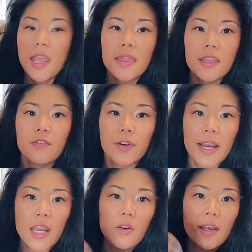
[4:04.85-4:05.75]
And then for
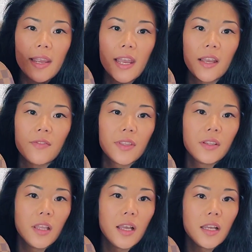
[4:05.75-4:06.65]
now, I have the
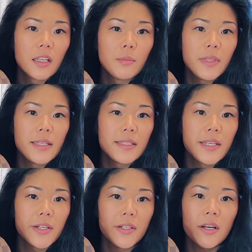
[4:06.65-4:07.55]
lock placed
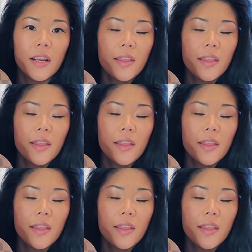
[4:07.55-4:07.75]
here.